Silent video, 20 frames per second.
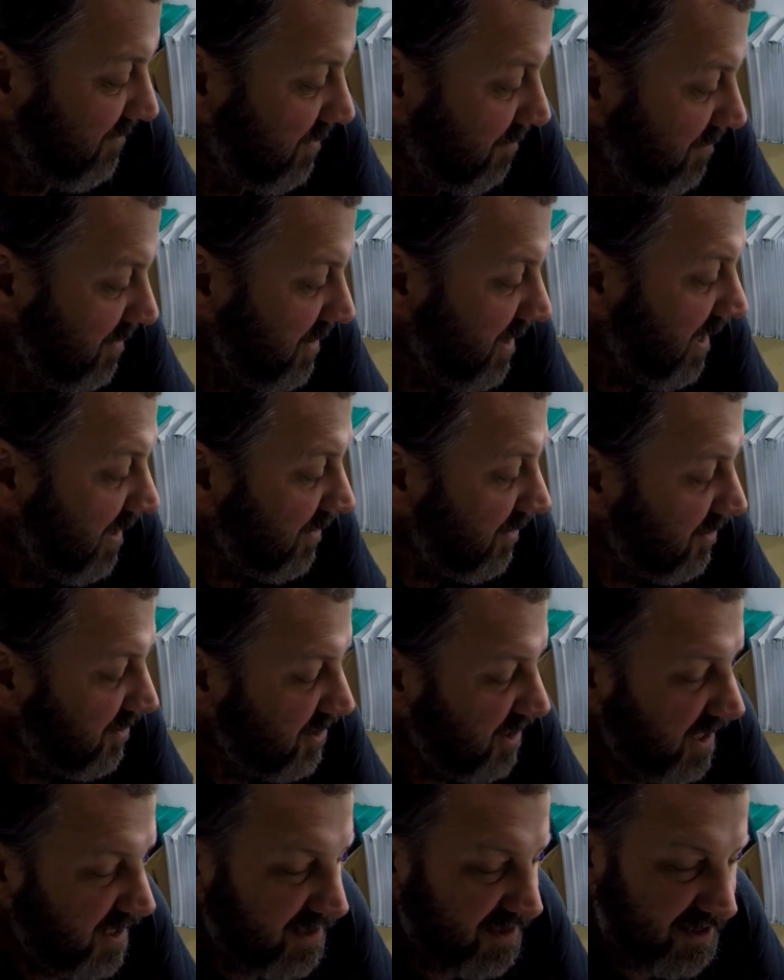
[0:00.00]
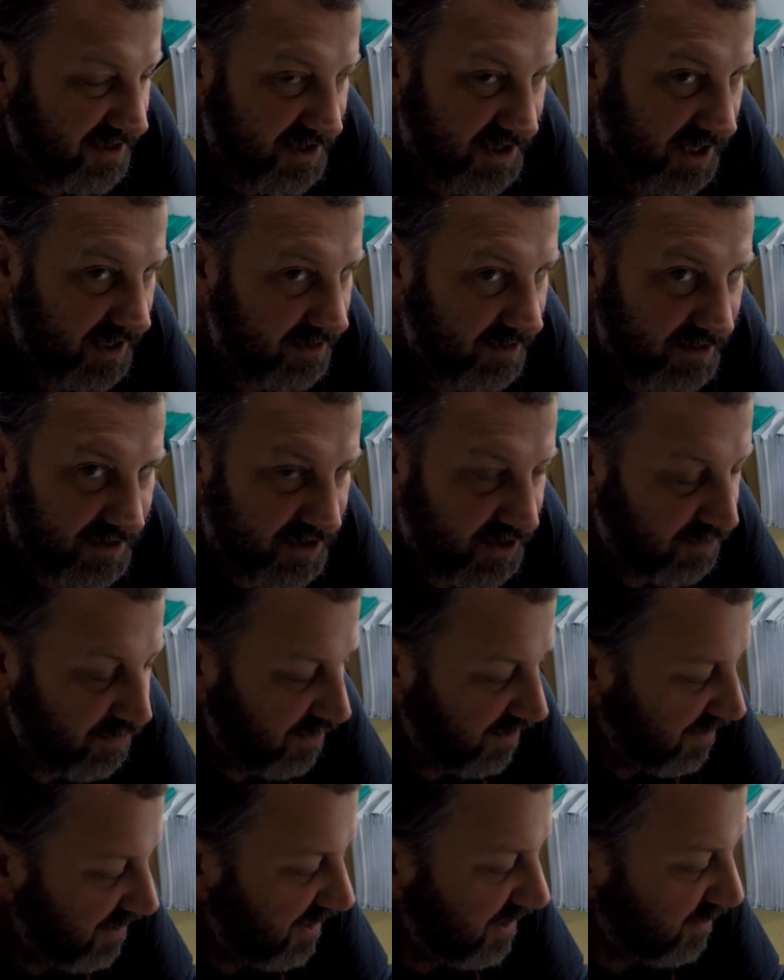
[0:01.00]
you got a good chance of selling it somewhere in
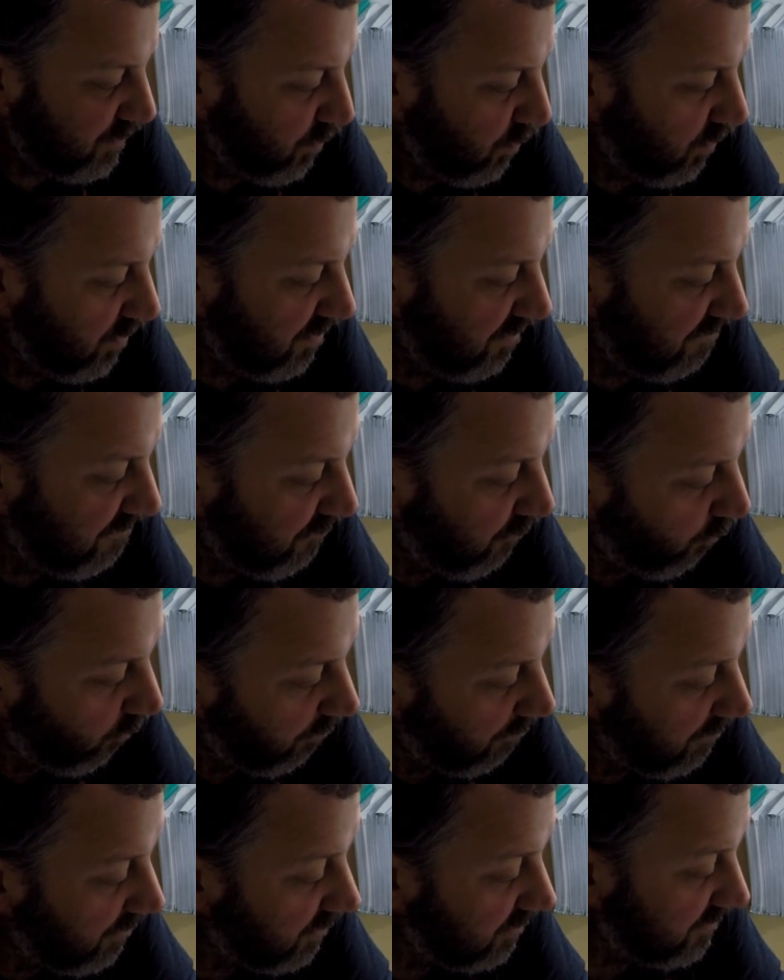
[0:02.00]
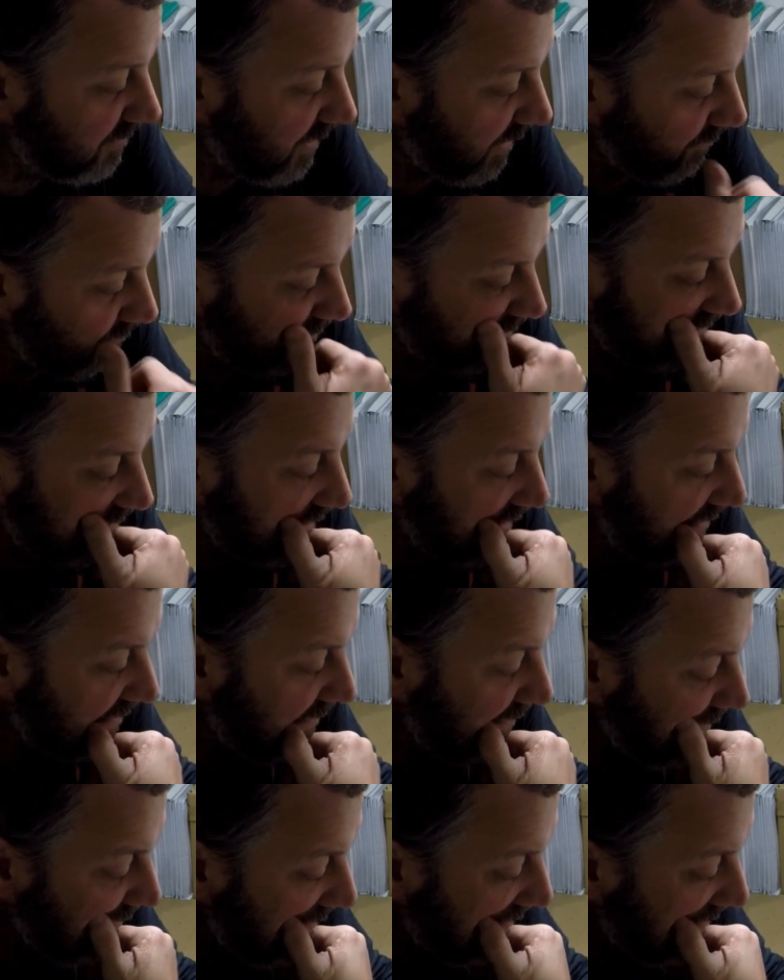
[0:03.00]
the next 1 to 4 months, I would say.